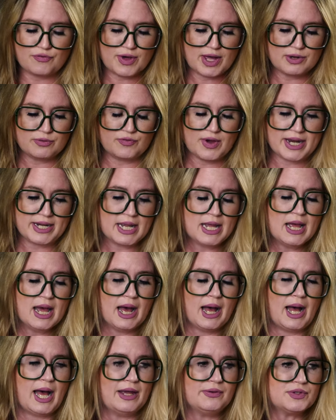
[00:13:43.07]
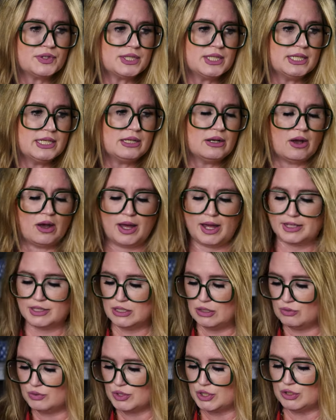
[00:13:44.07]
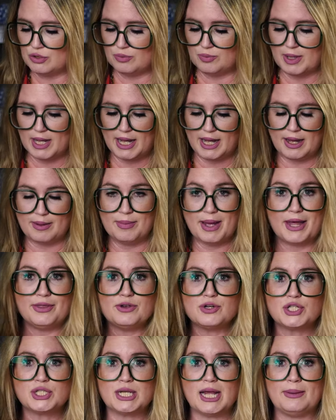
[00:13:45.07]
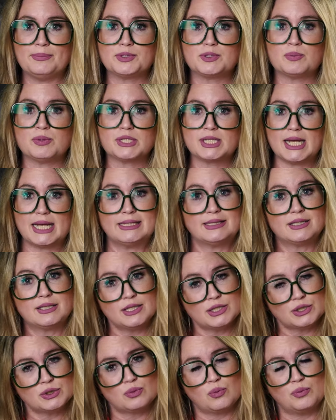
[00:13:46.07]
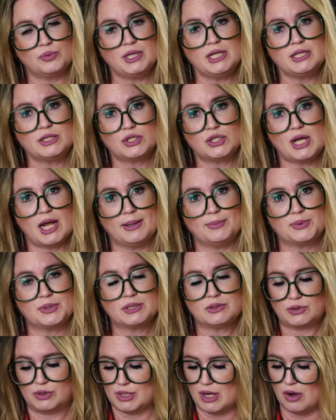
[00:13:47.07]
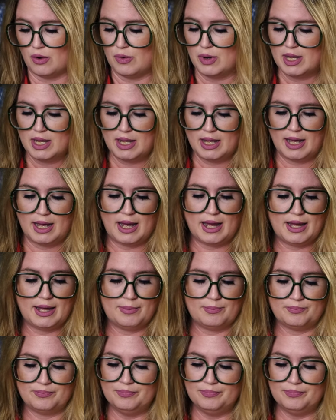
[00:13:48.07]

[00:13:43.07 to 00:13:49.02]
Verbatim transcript: fun find. I've seen on YouTube um, other shapes besides this these shapes. So um,